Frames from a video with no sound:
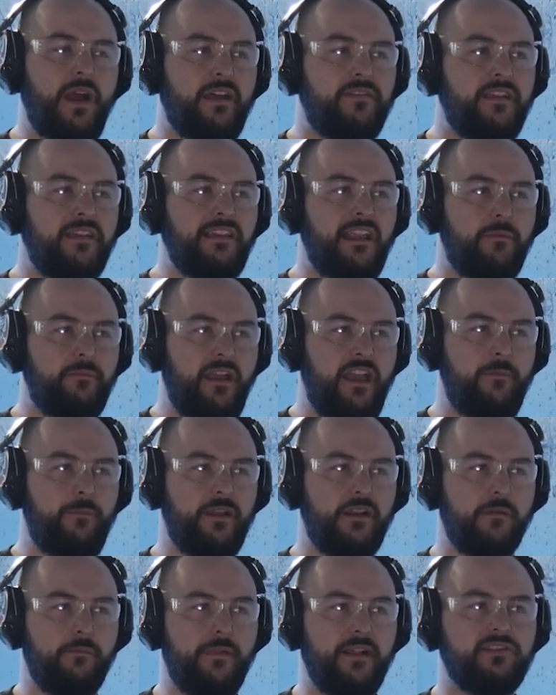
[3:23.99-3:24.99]
I think that may have
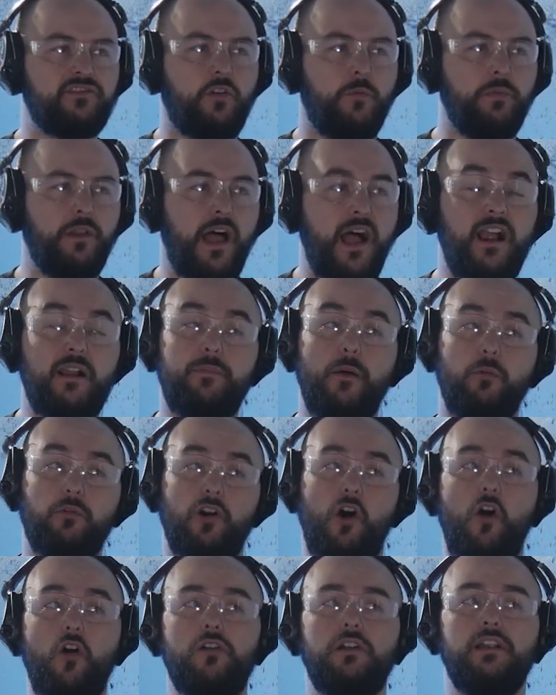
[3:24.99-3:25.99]
been a mental block, but
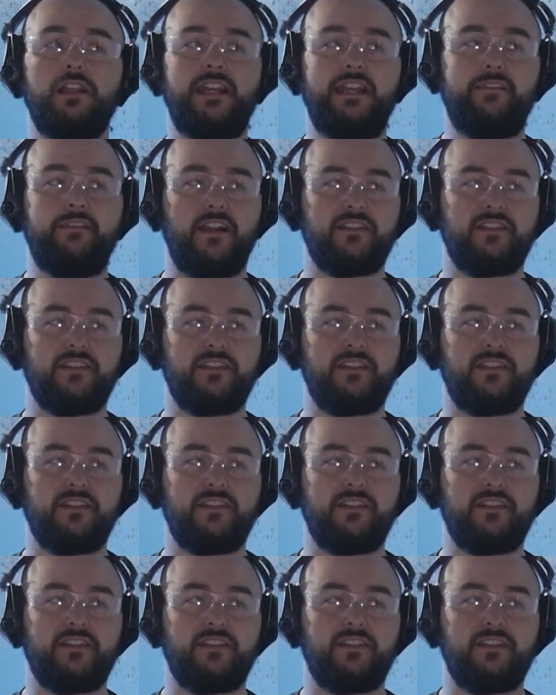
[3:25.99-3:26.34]
we're all clean.